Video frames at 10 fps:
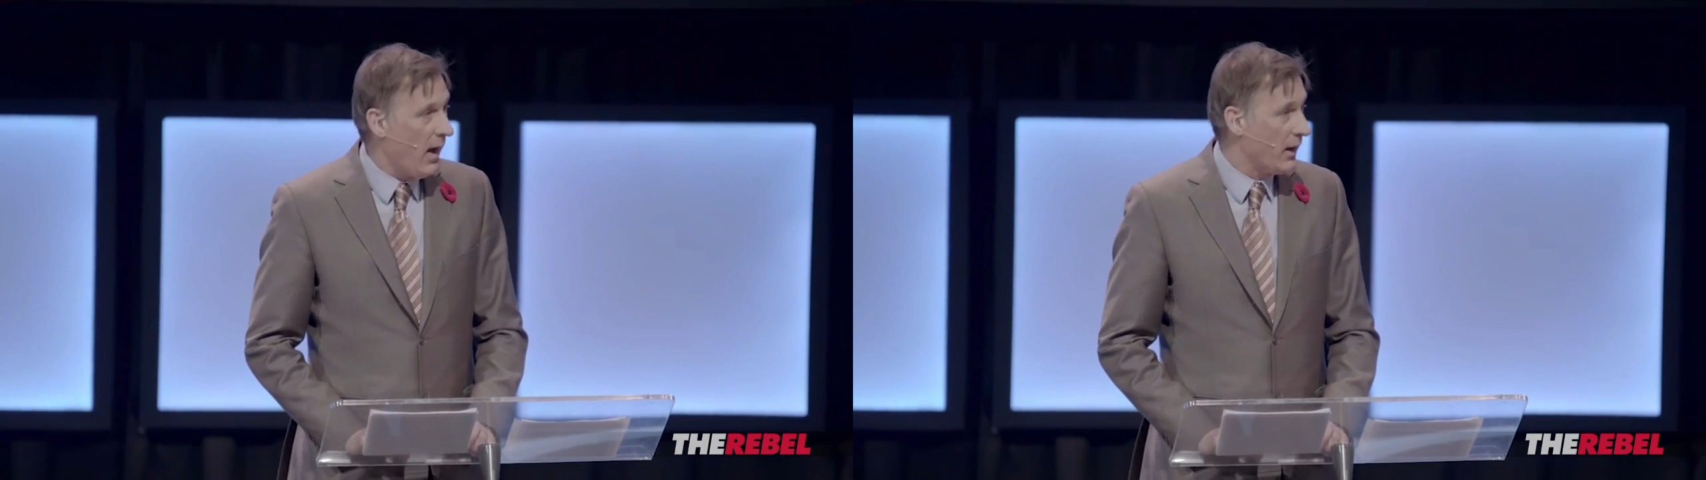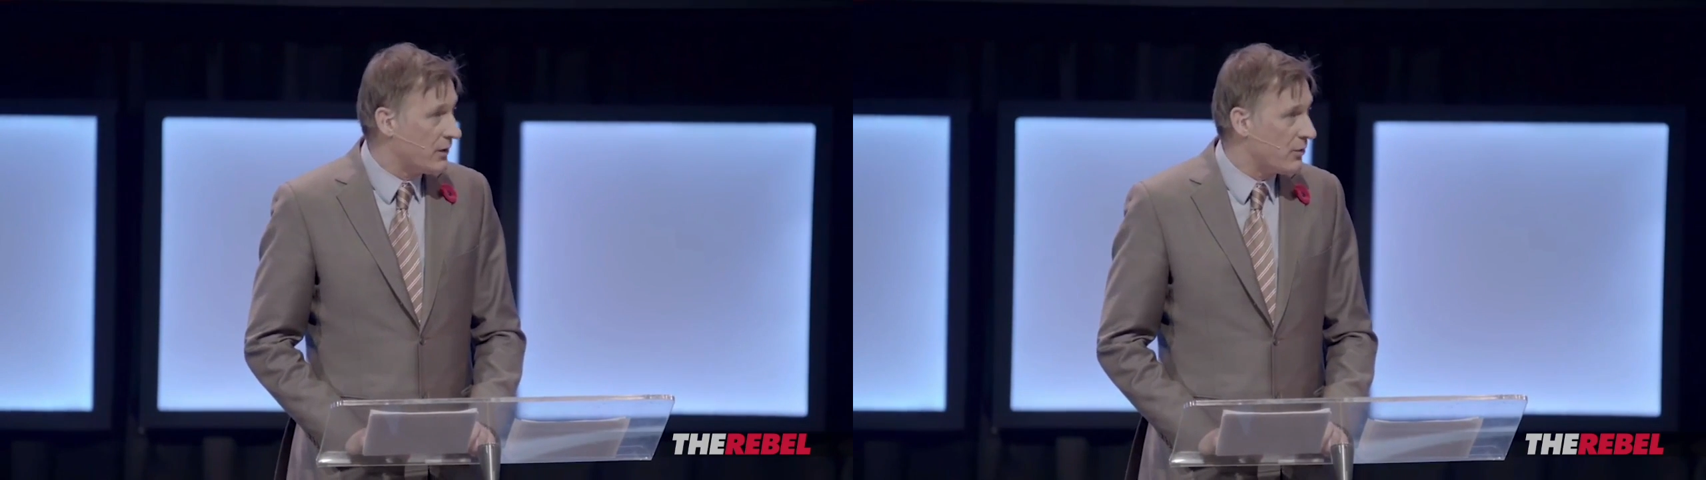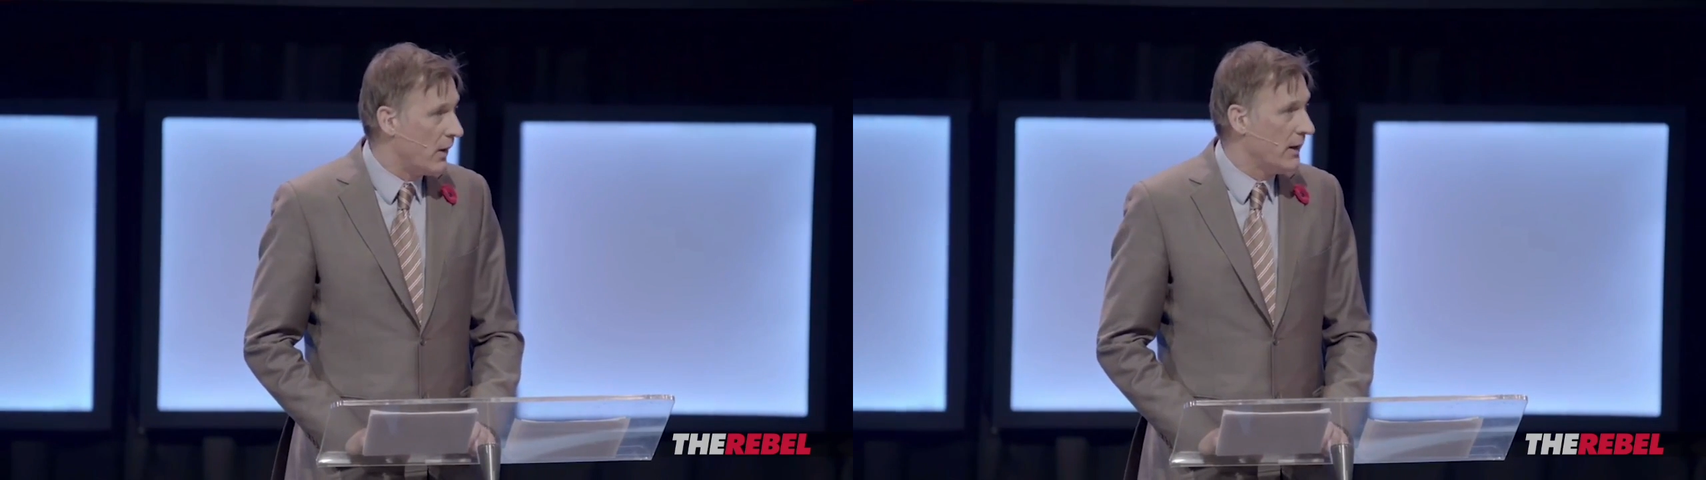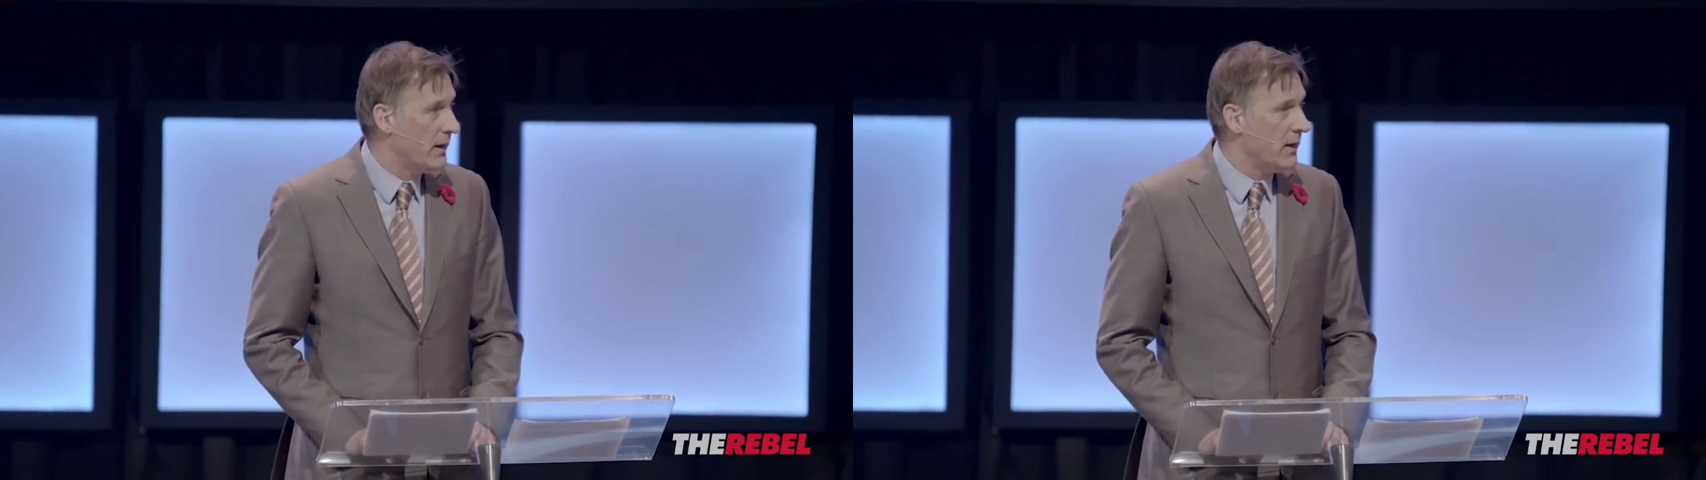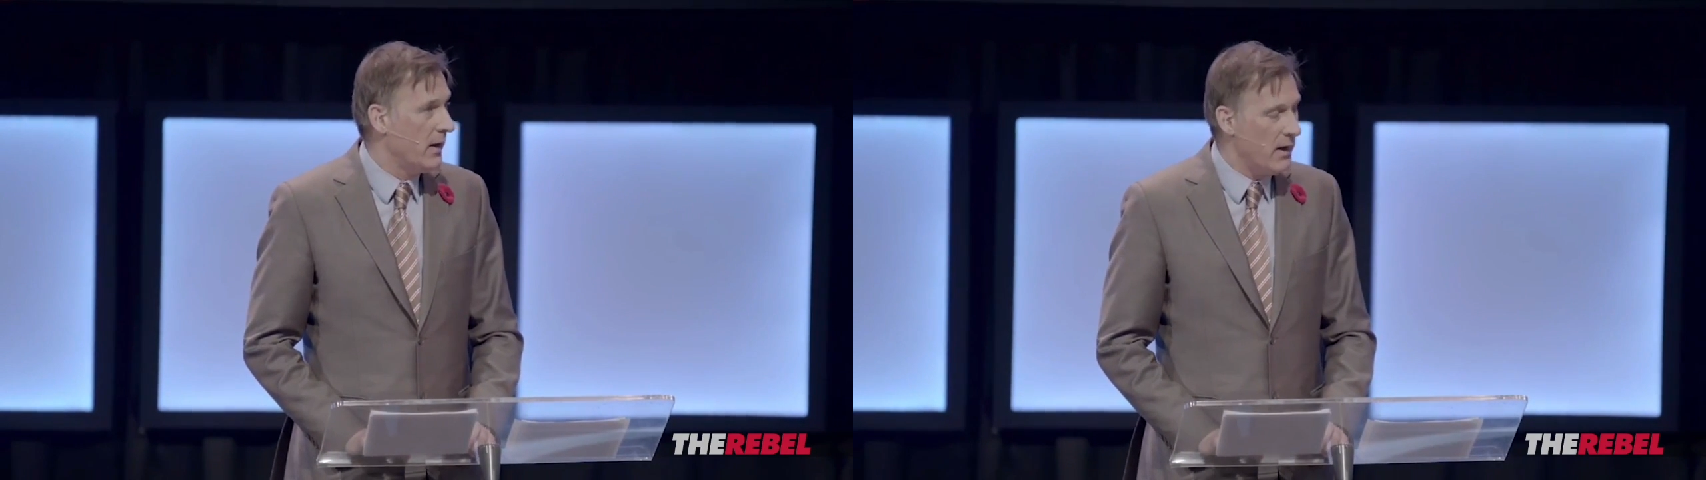
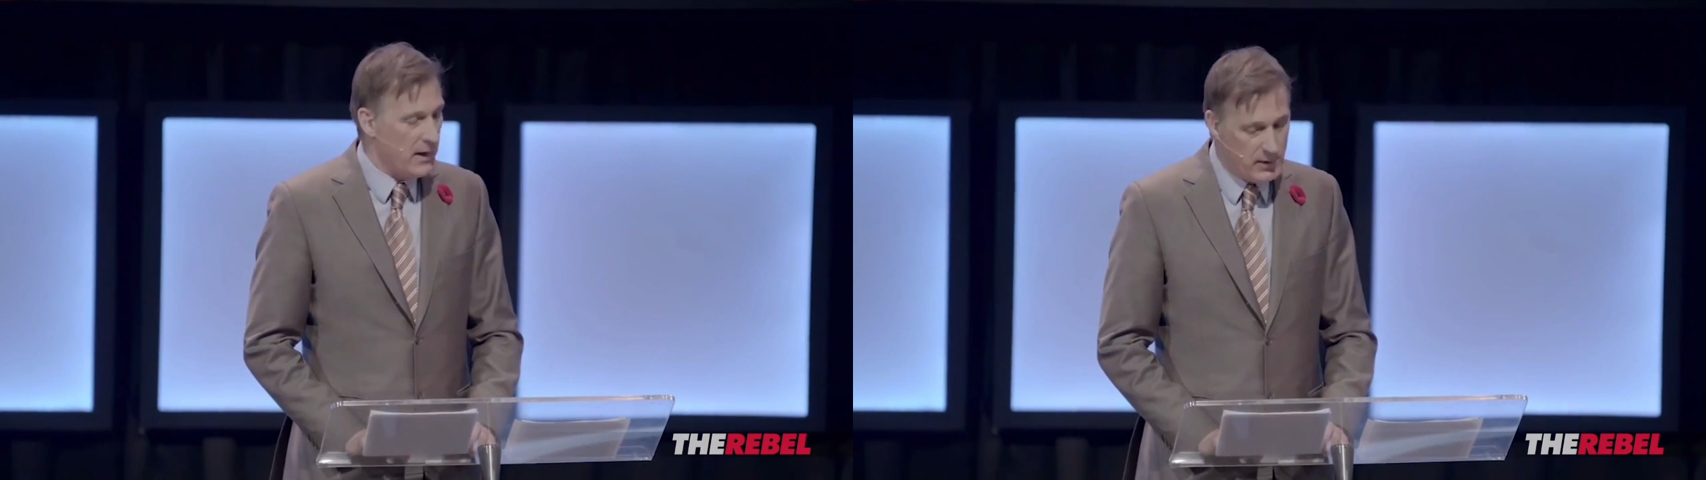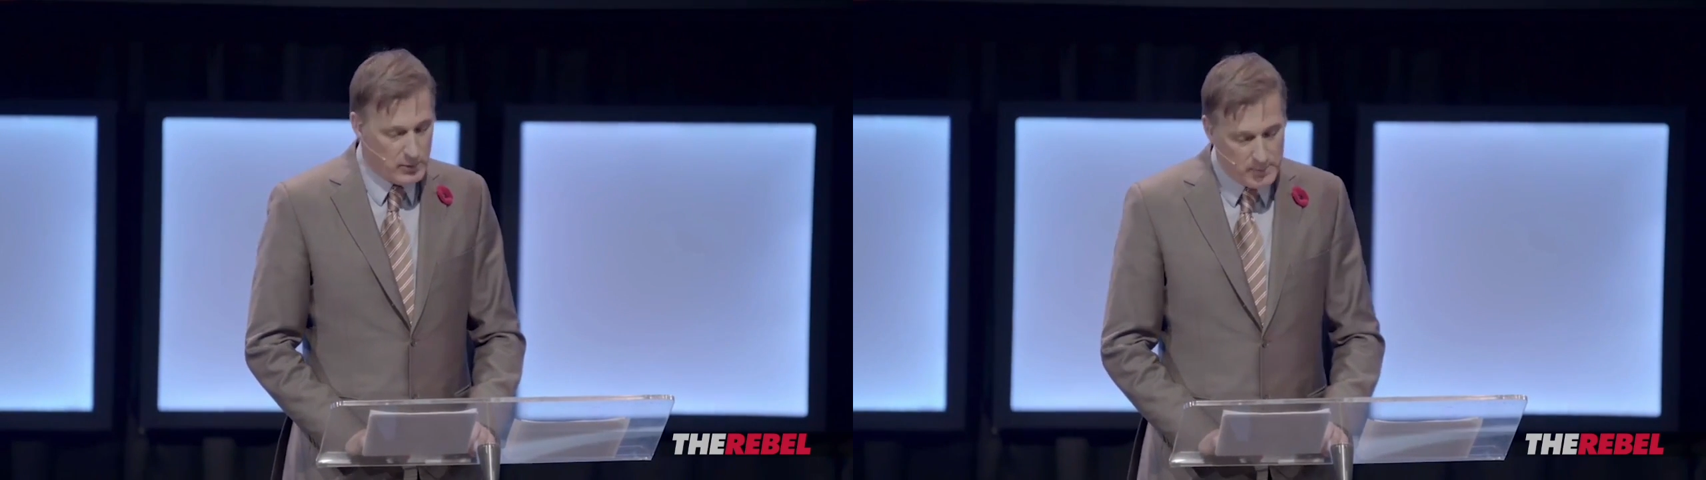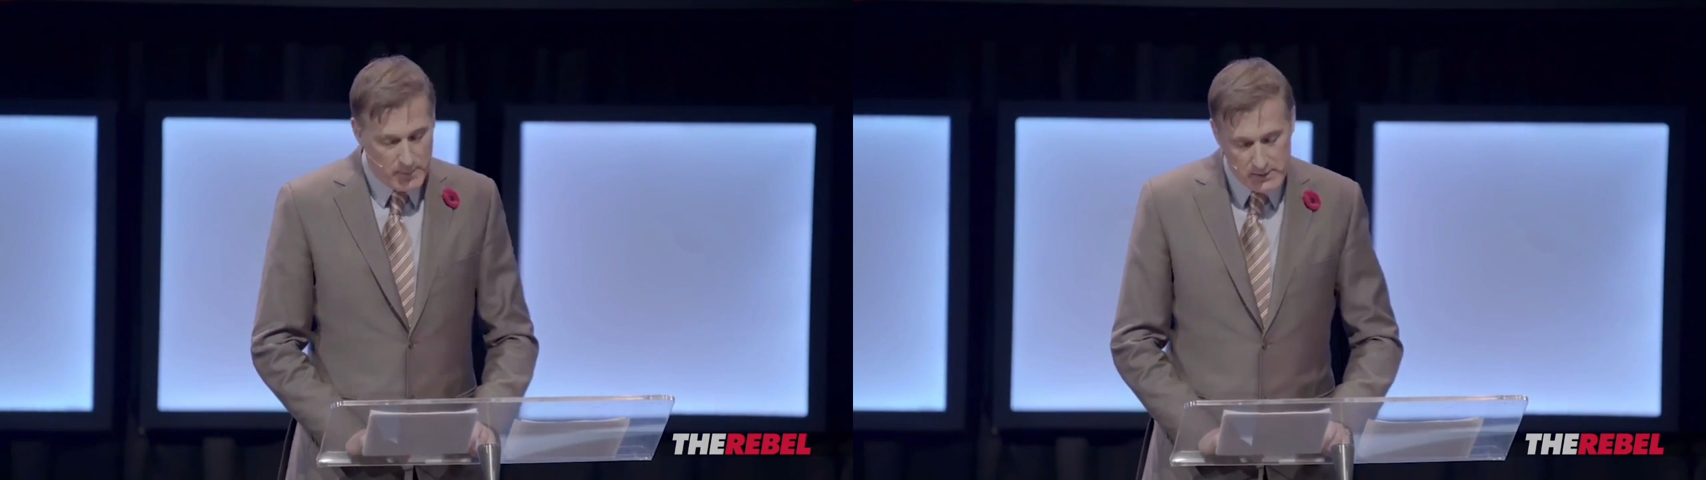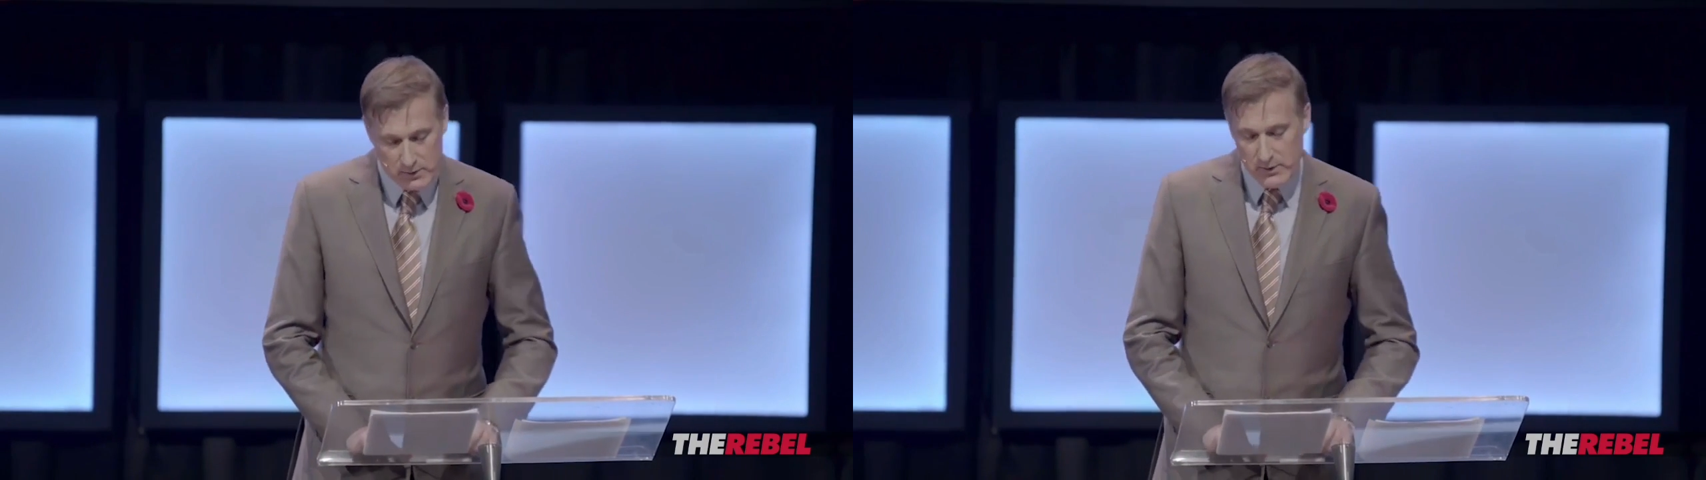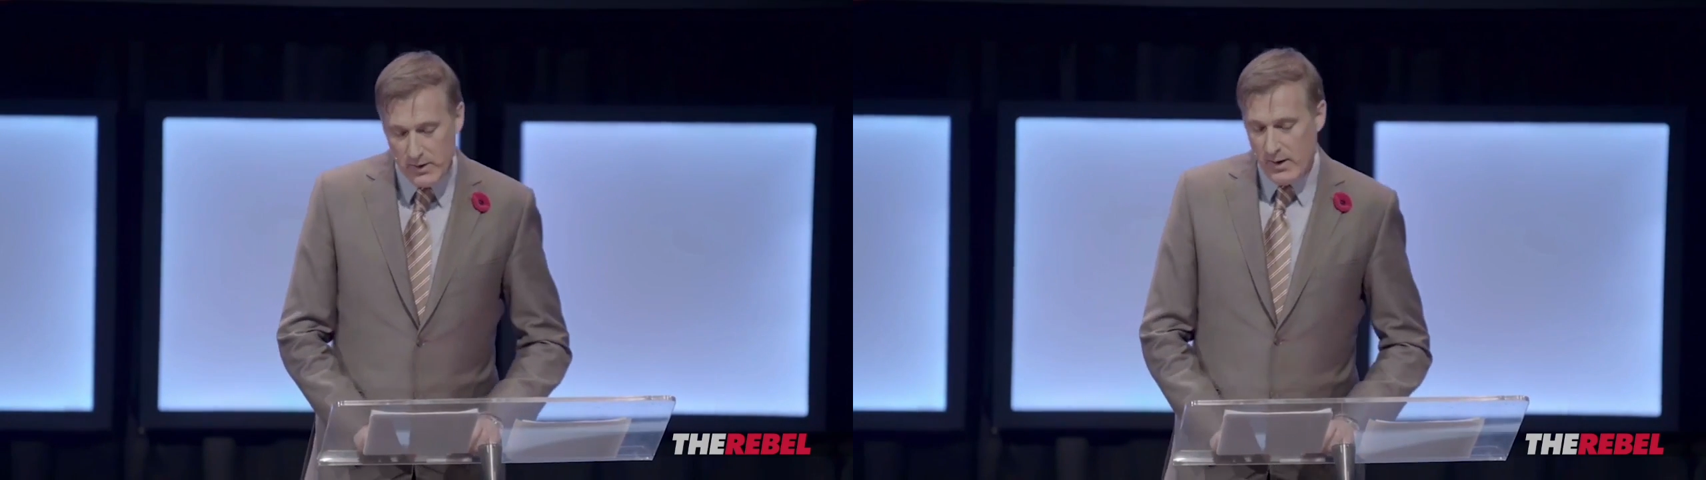Actually, he
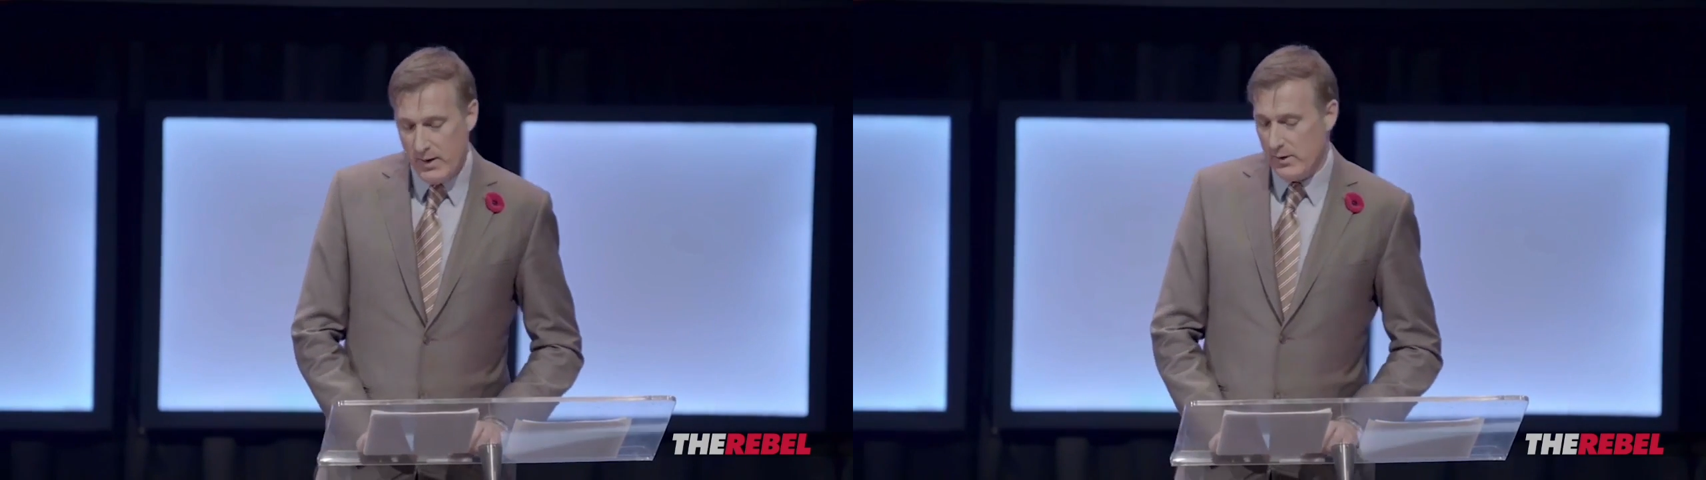repeated